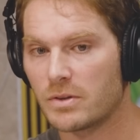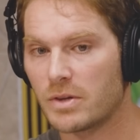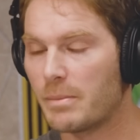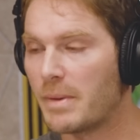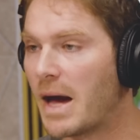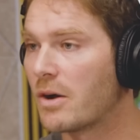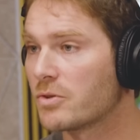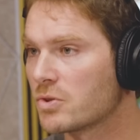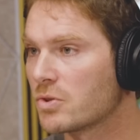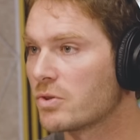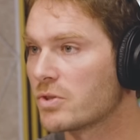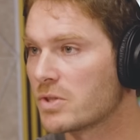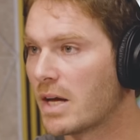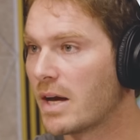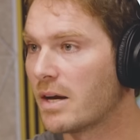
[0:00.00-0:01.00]

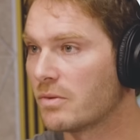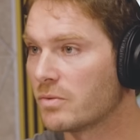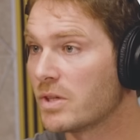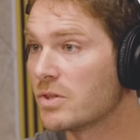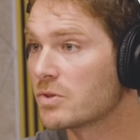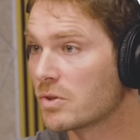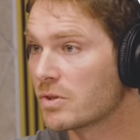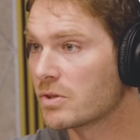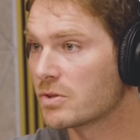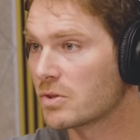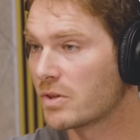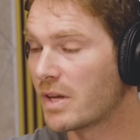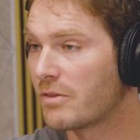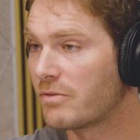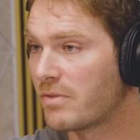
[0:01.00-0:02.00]
outsource that resource
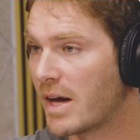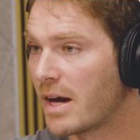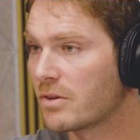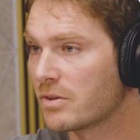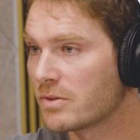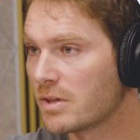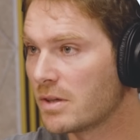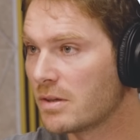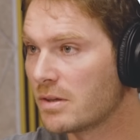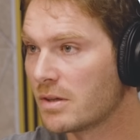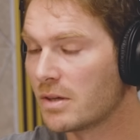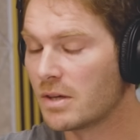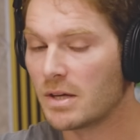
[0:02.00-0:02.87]
or that faculty.